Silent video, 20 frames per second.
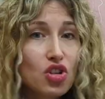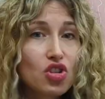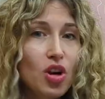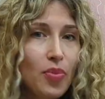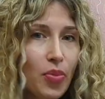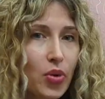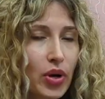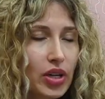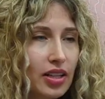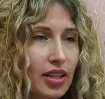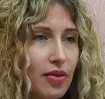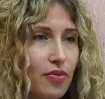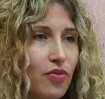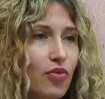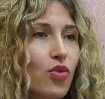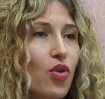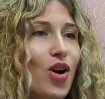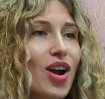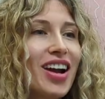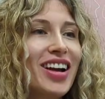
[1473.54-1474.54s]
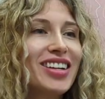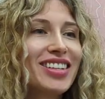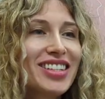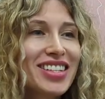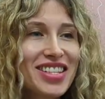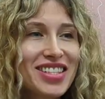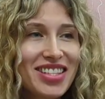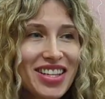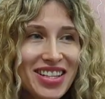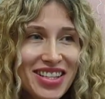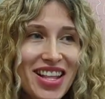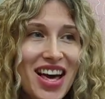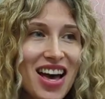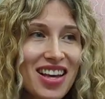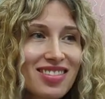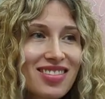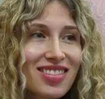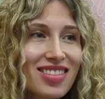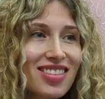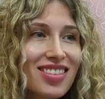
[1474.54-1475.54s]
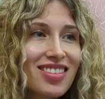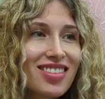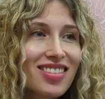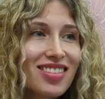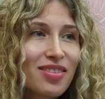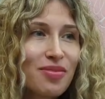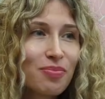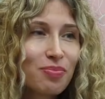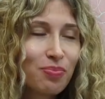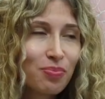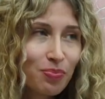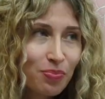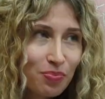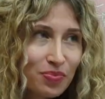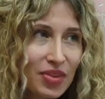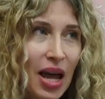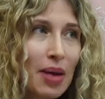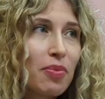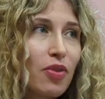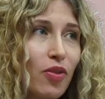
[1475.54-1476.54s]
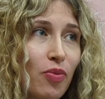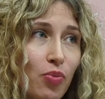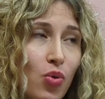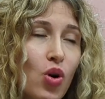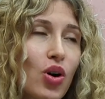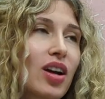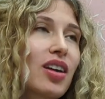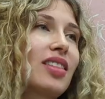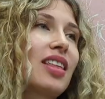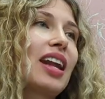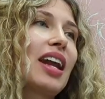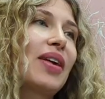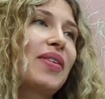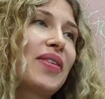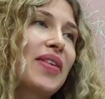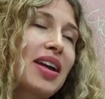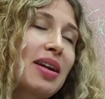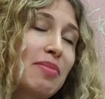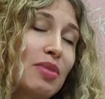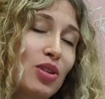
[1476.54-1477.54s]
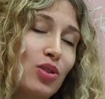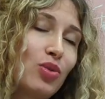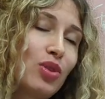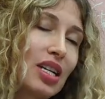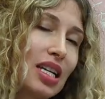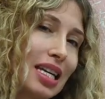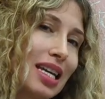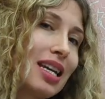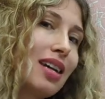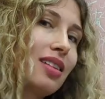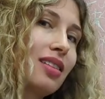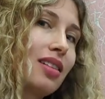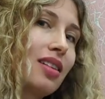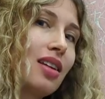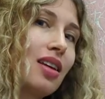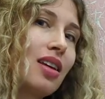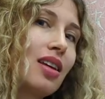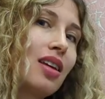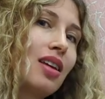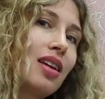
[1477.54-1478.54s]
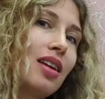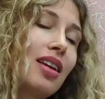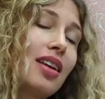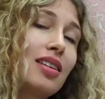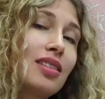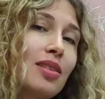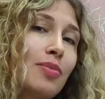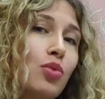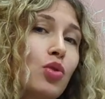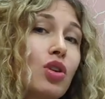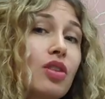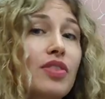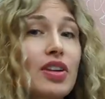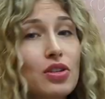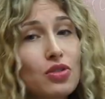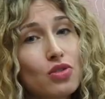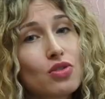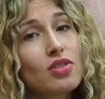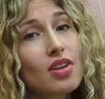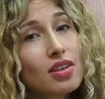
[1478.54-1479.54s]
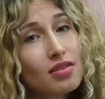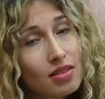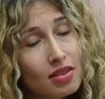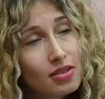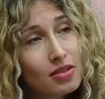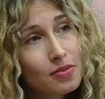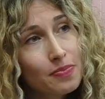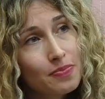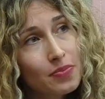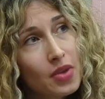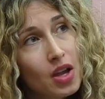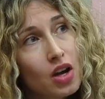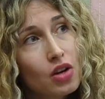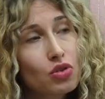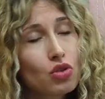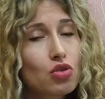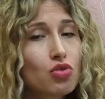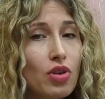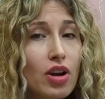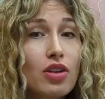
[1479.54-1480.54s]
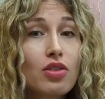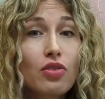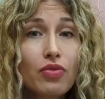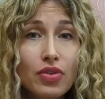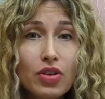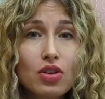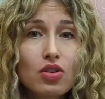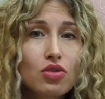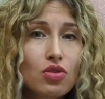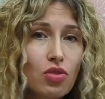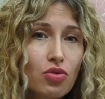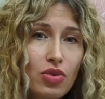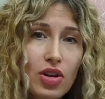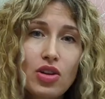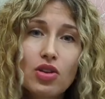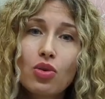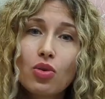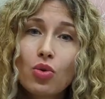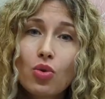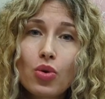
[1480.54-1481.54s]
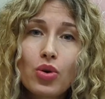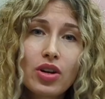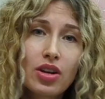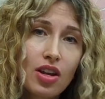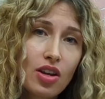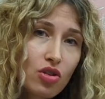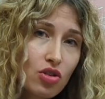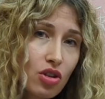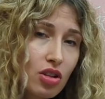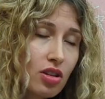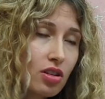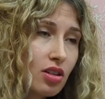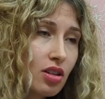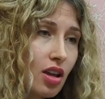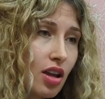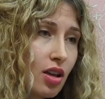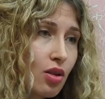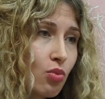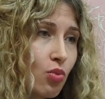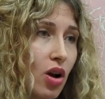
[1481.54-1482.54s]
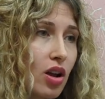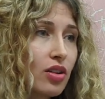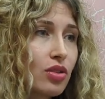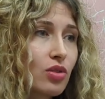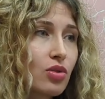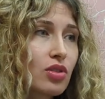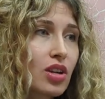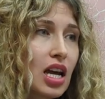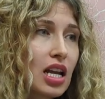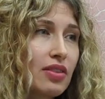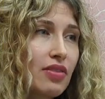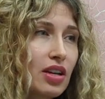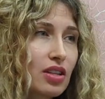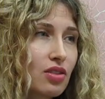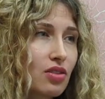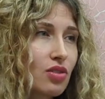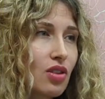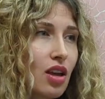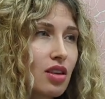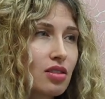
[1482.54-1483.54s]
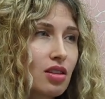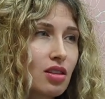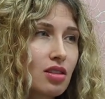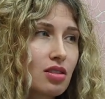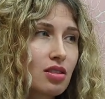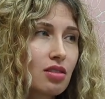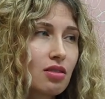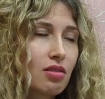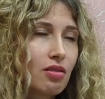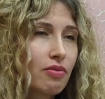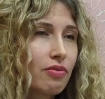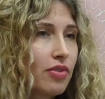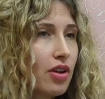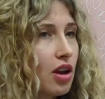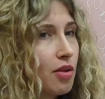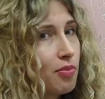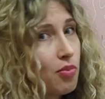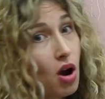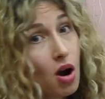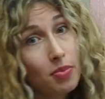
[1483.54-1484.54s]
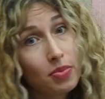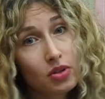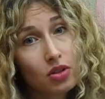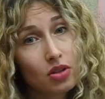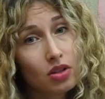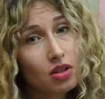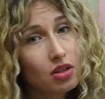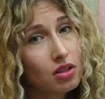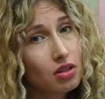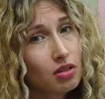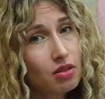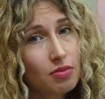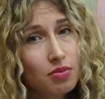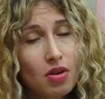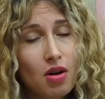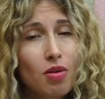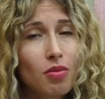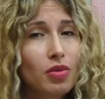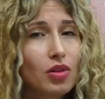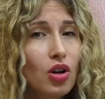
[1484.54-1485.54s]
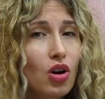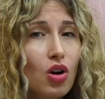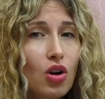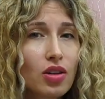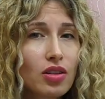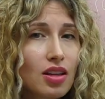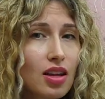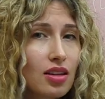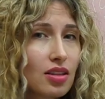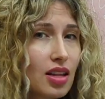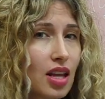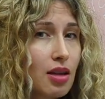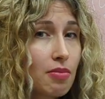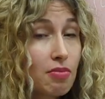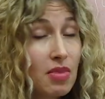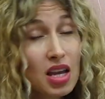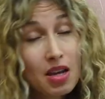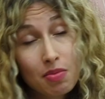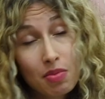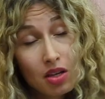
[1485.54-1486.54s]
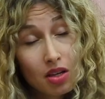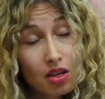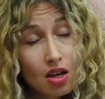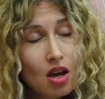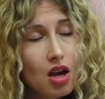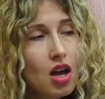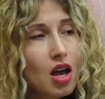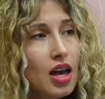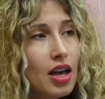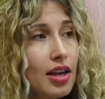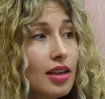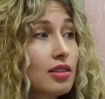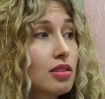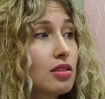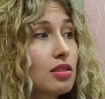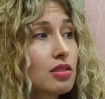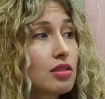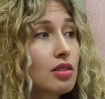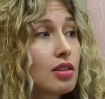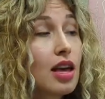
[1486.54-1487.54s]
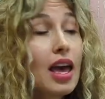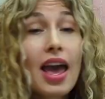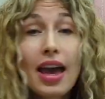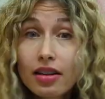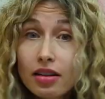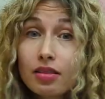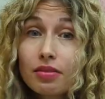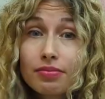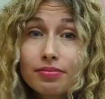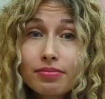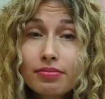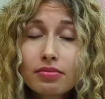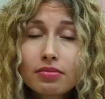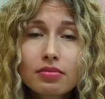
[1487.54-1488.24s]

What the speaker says: finish up quickly. For the last type of book that I recommend you can get is a book of exercises to train your fingers, to train your coordination. And one of those kind of exercises, very popular, you probably heard that name maybe, is Hanon.